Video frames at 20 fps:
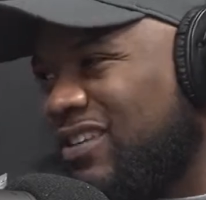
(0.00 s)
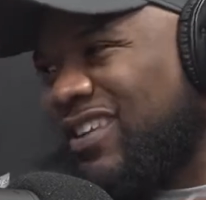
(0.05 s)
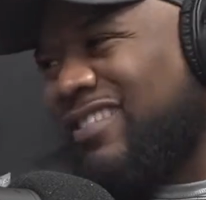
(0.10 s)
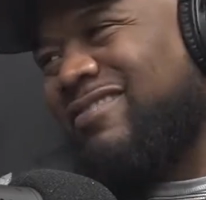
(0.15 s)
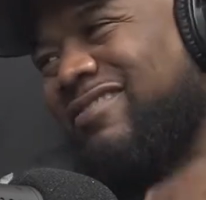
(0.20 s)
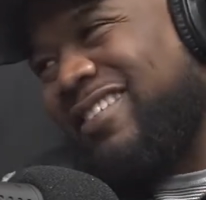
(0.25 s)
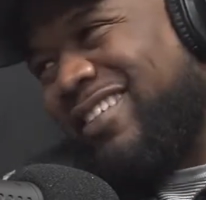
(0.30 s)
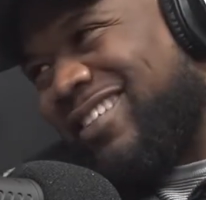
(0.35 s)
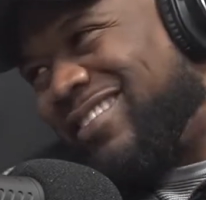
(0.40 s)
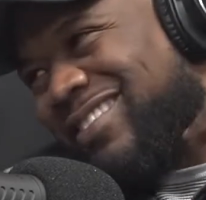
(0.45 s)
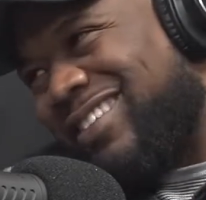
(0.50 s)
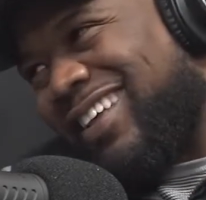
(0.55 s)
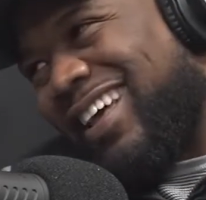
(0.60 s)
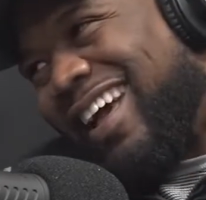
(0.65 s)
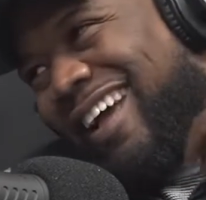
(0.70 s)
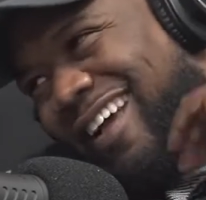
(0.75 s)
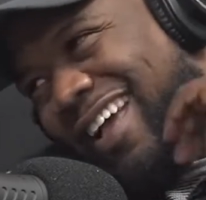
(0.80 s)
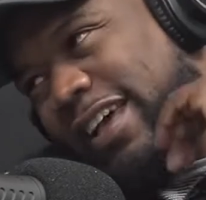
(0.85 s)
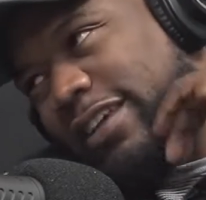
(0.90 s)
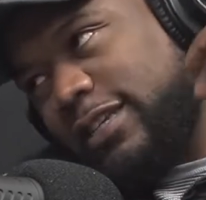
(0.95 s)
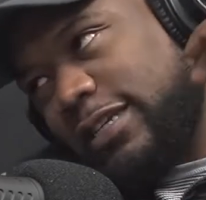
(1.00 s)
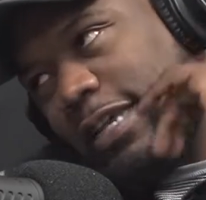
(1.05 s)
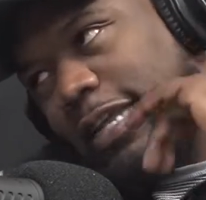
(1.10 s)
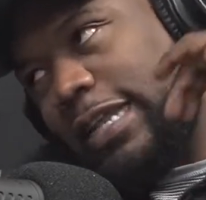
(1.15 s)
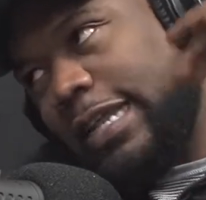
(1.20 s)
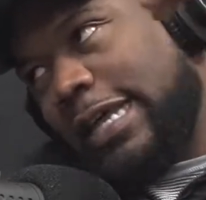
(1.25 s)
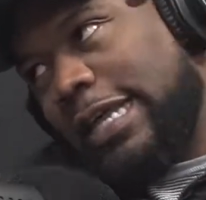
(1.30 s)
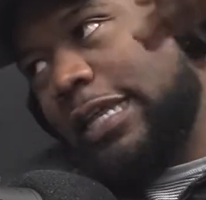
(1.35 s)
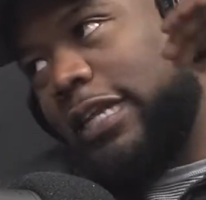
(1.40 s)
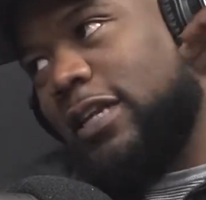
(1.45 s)
get into
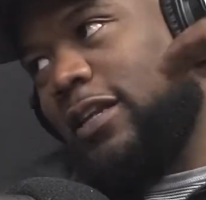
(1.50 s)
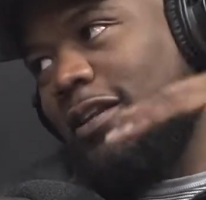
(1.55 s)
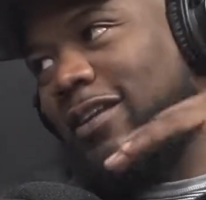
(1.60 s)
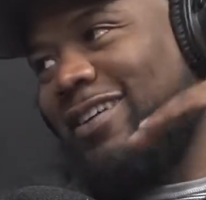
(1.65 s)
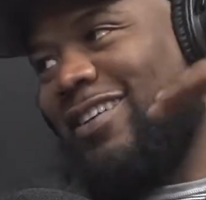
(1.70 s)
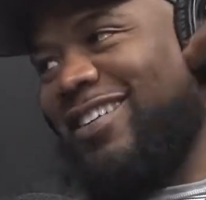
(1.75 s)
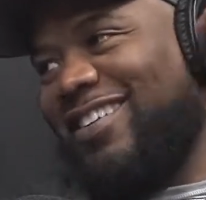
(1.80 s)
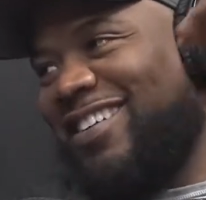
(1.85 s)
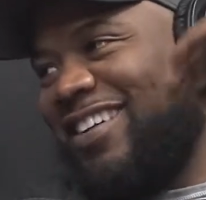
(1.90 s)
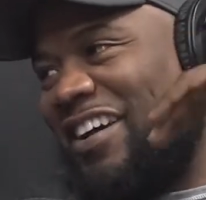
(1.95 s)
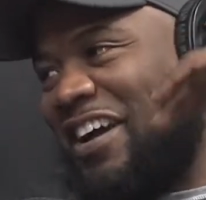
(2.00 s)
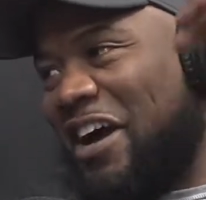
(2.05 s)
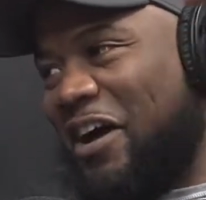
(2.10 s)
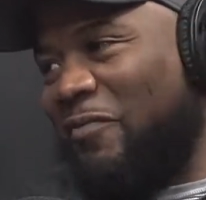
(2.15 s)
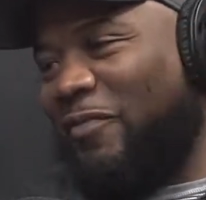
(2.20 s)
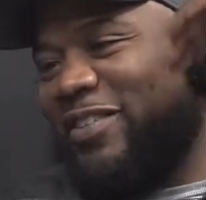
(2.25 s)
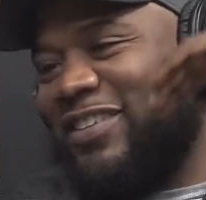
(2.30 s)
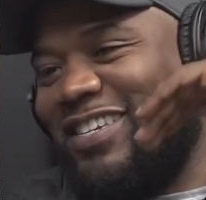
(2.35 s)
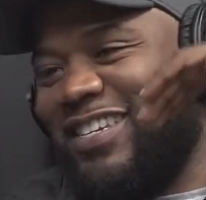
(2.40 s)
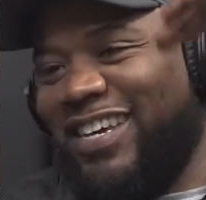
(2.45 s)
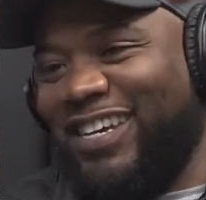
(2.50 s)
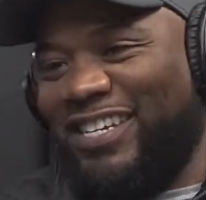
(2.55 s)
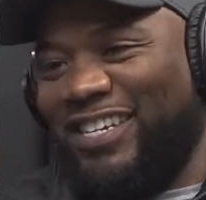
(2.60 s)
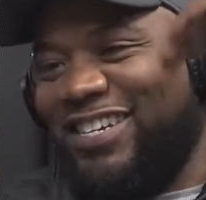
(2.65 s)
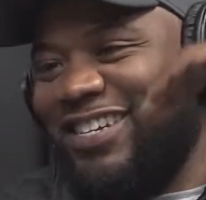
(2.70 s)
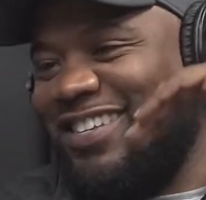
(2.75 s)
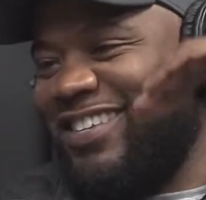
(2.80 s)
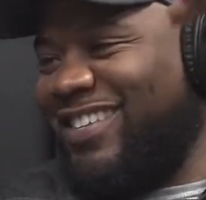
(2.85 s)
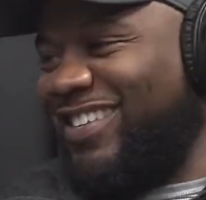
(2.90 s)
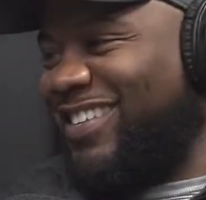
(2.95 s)
escalated
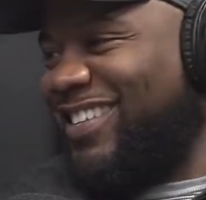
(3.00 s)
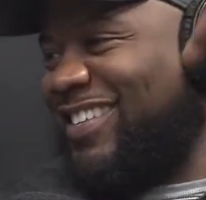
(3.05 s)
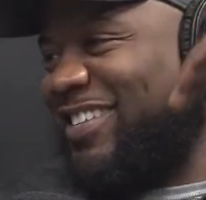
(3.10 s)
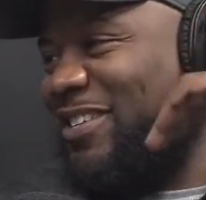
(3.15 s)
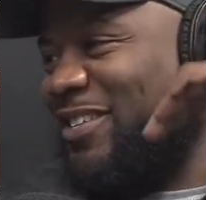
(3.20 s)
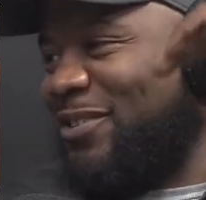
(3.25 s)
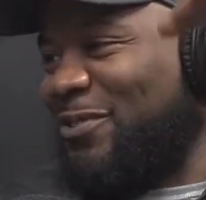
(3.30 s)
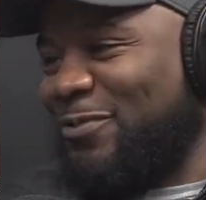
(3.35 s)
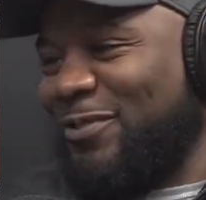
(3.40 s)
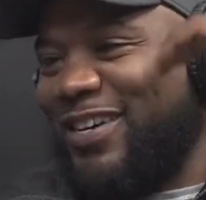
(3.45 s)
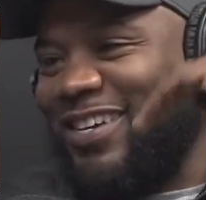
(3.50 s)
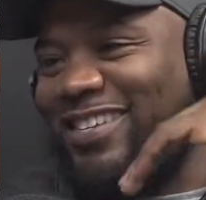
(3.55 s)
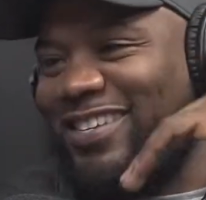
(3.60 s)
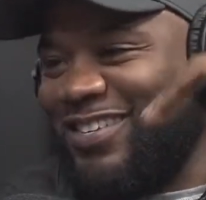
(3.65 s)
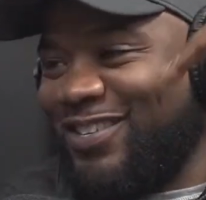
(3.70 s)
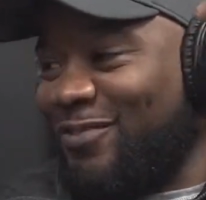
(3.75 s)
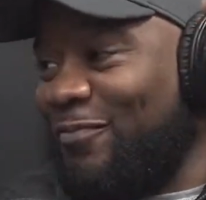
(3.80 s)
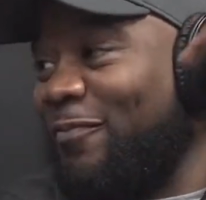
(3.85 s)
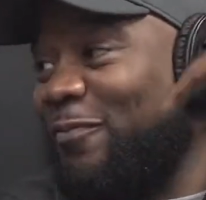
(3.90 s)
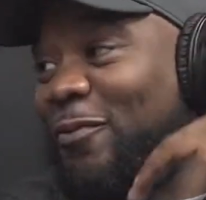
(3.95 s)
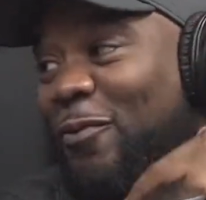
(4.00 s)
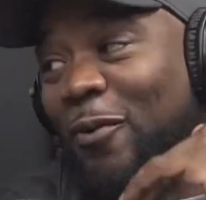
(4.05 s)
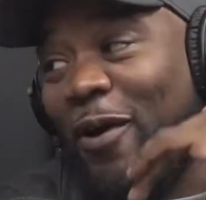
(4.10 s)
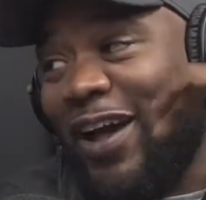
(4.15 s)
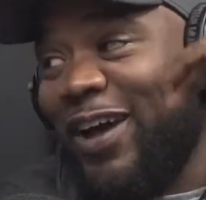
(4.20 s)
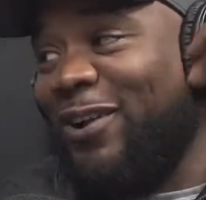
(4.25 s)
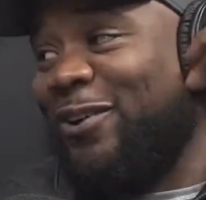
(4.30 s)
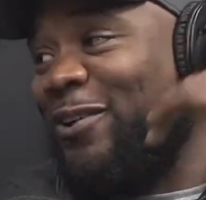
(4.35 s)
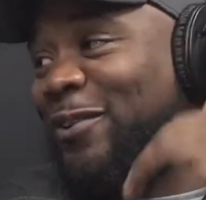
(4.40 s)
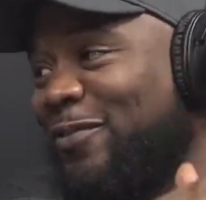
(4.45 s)
conversations and situations
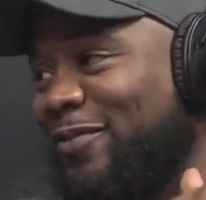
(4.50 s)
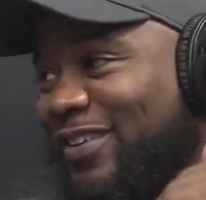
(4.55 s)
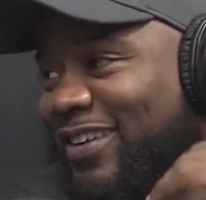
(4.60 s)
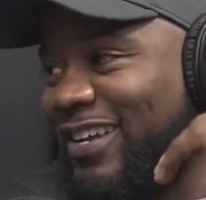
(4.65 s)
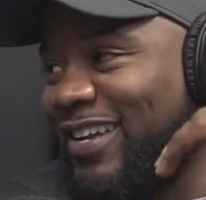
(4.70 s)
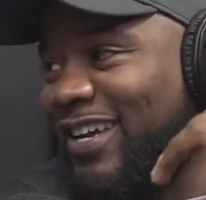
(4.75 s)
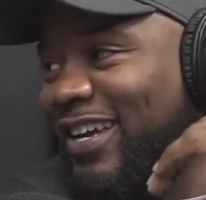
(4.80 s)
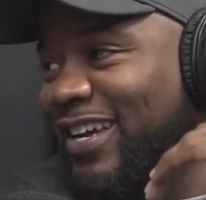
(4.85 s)
quite often.